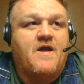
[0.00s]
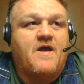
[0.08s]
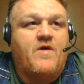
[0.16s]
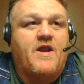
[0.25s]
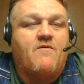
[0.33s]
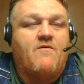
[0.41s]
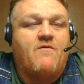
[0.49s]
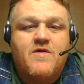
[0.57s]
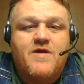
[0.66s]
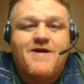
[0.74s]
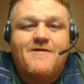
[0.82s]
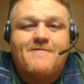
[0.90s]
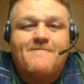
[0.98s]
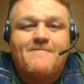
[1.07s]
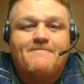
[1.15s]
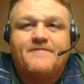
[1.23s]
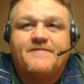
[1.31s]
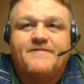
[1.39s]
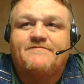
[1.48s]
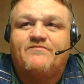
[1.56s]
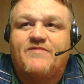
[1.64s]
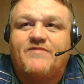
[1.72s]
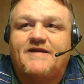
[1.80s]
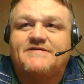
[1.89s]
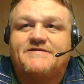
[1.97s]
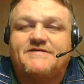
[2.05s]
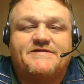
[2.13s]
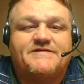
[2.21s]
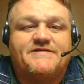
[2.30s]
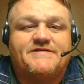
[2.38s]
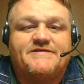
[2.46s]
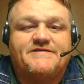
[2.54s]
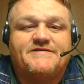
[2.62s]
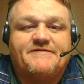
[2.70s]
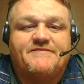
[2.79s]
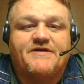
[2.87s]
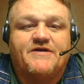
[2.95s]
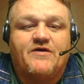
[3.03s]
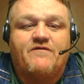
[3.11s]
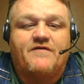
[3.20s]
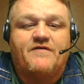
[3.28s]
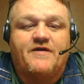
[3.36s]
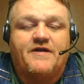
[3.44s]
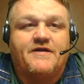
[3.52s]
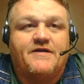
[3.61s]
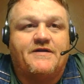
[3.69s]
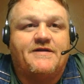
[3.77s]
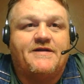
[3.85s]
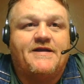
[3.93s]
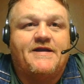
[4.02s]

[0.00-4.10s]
when I woke up, things just didn't seem to go very good.